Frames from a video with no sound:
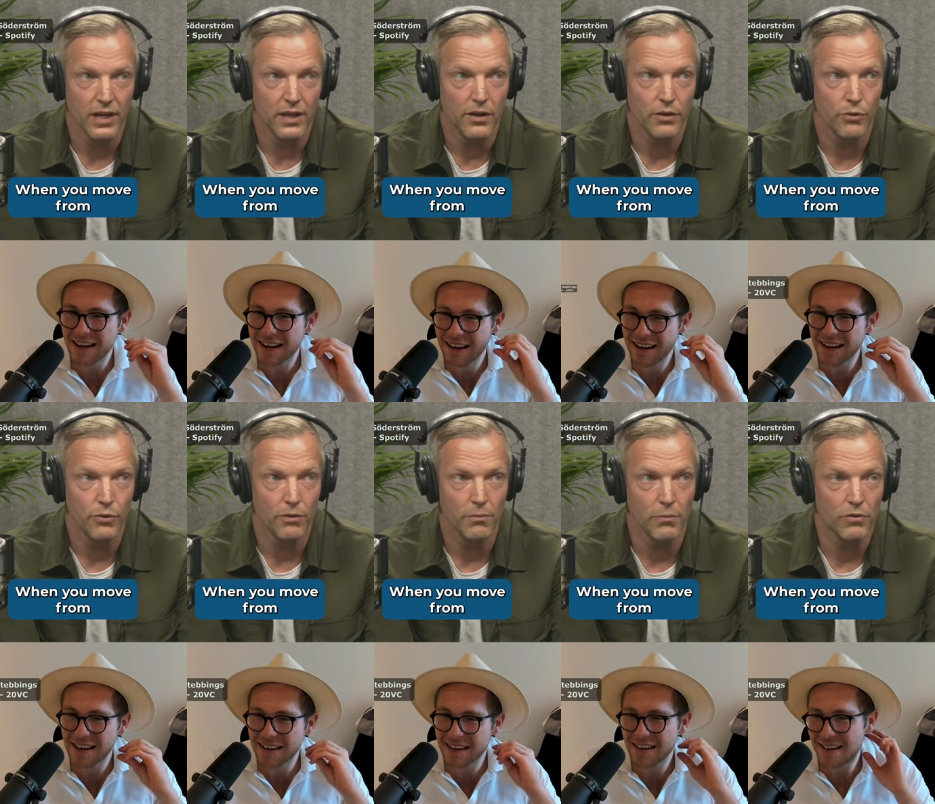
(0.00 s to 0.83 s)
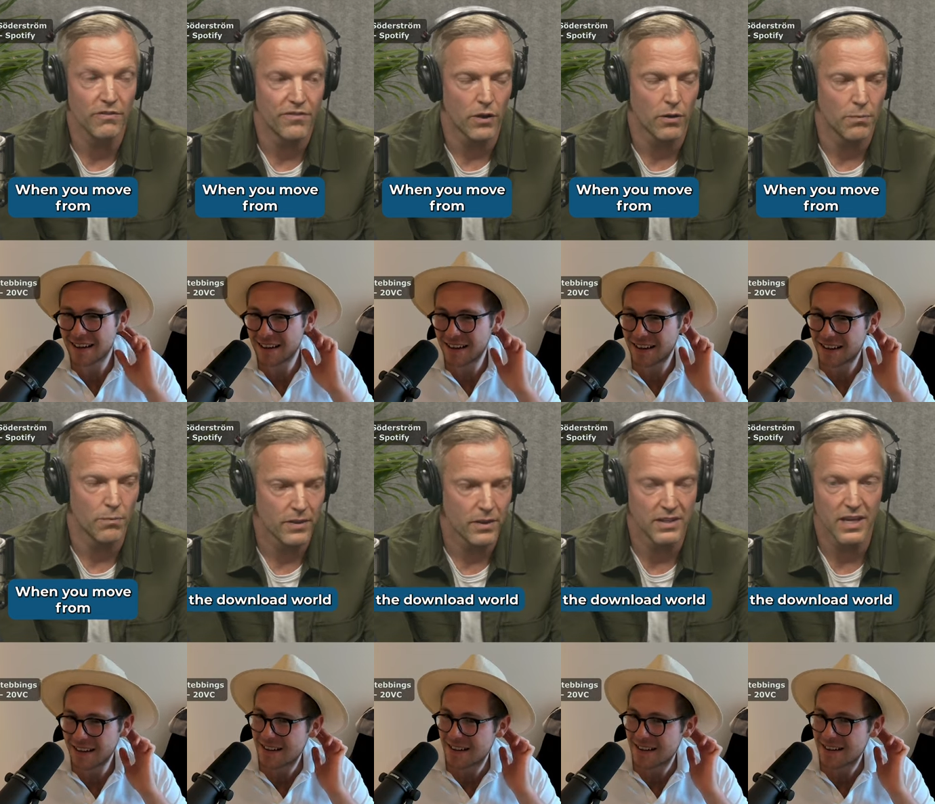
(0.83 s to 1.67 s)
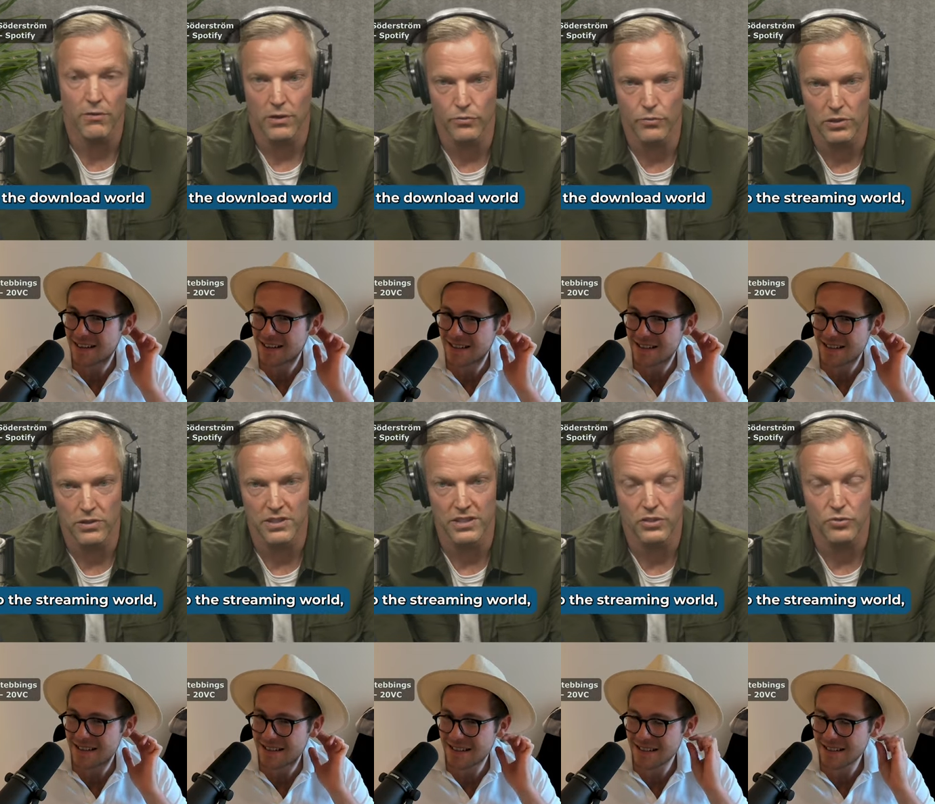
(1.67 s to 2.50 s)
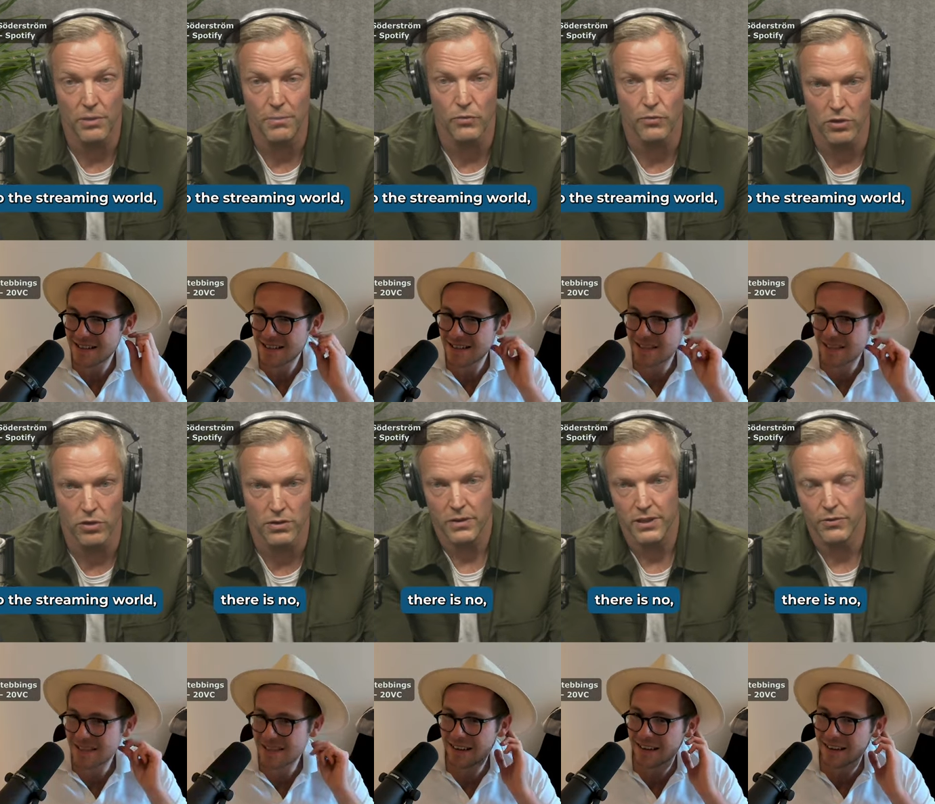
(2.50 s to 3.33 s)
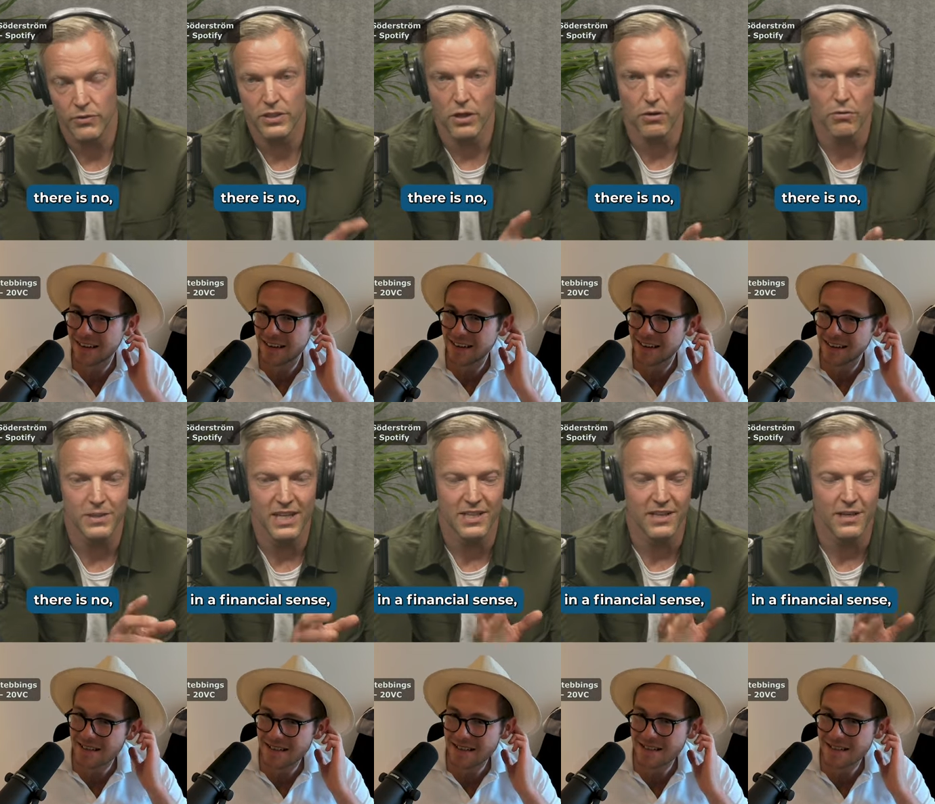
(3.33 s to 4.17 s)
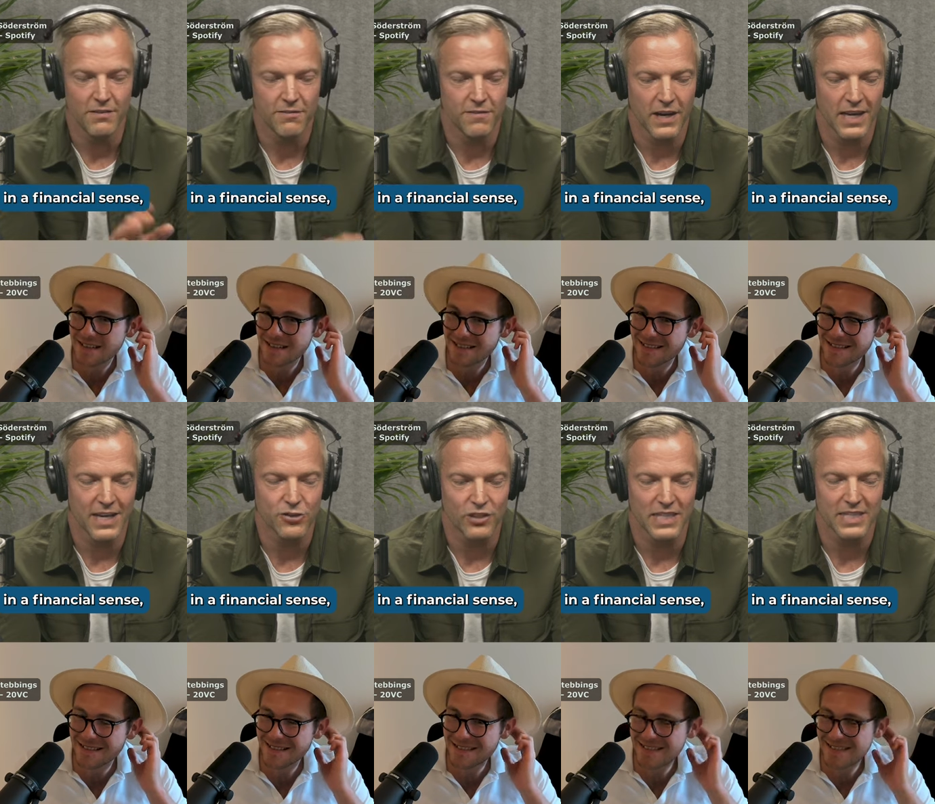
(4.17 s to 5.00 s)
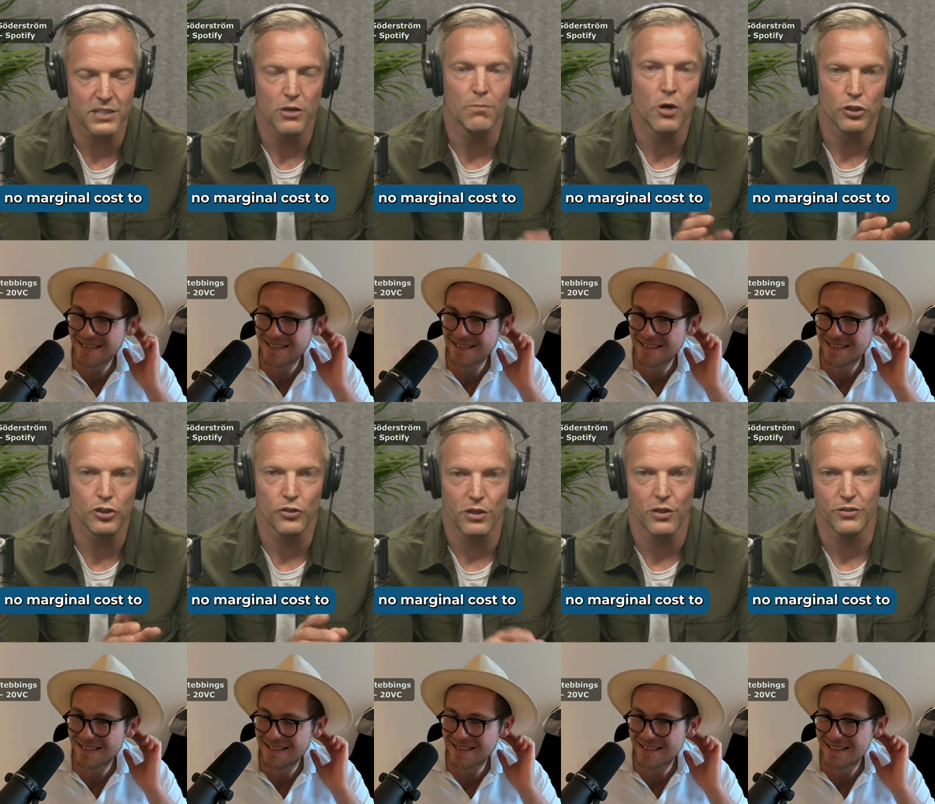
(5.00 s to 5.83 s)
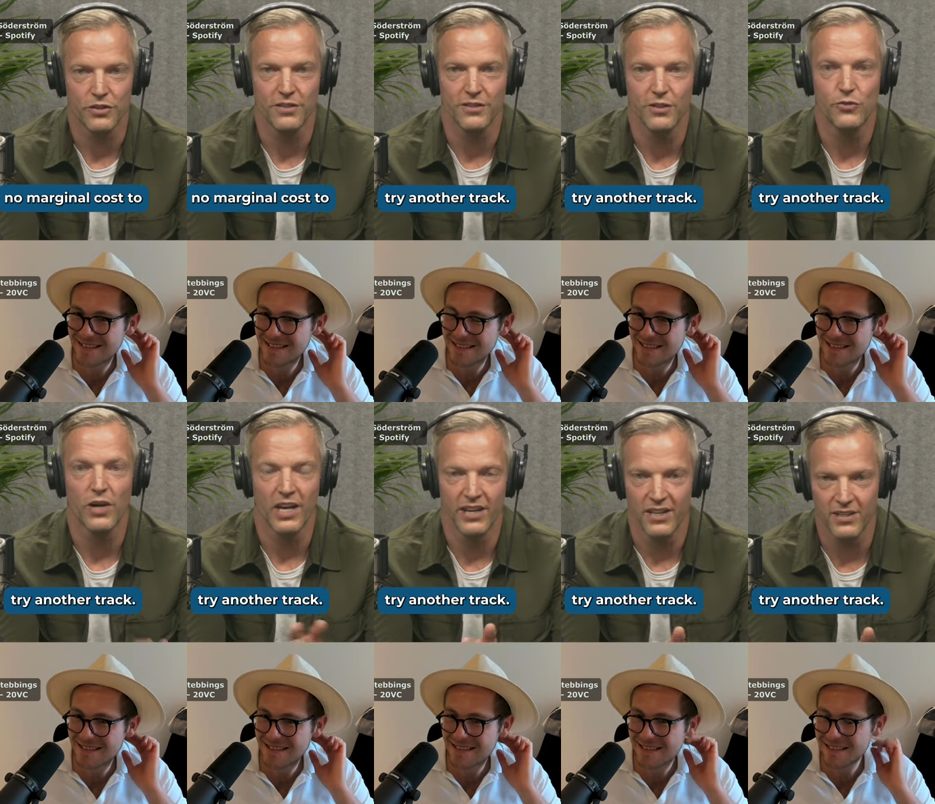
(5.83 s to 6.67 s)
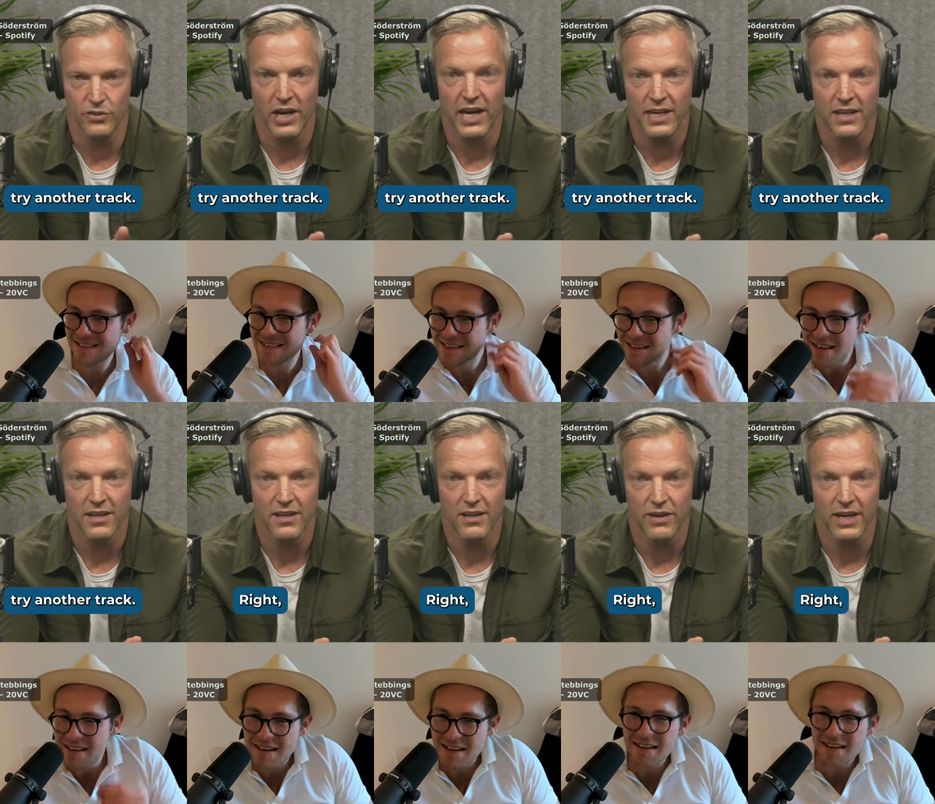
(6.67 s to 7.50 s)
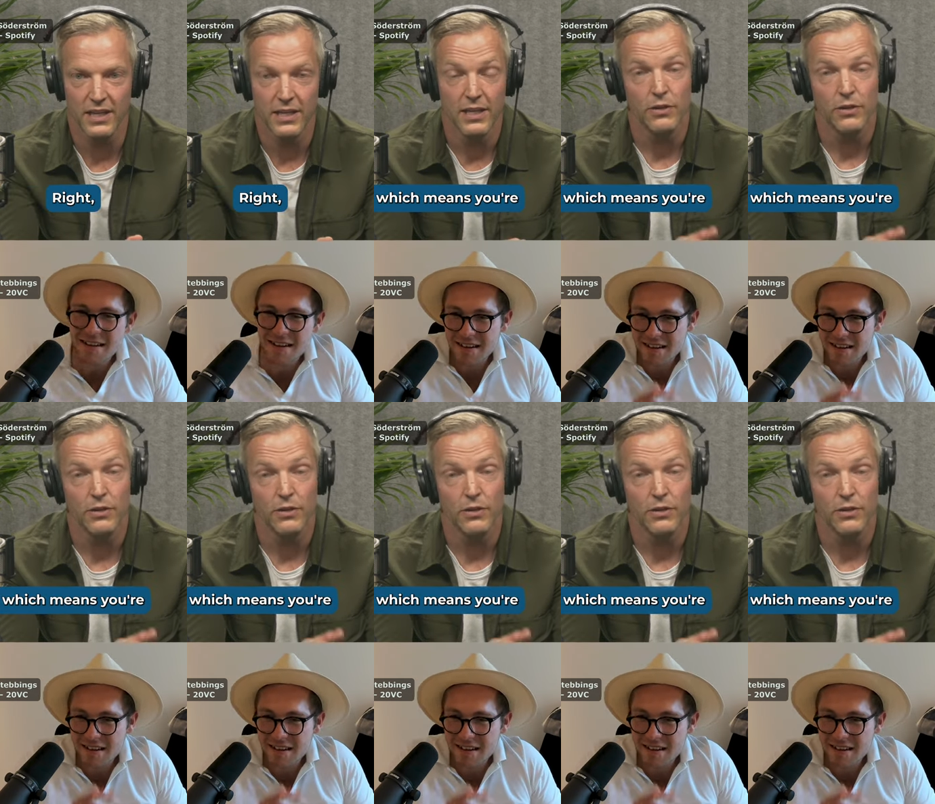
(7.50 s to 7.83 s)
Speaker 1: you move from the download world to the streaming world, there is no, in a, in a financial sense, no marginal cost to try another track right?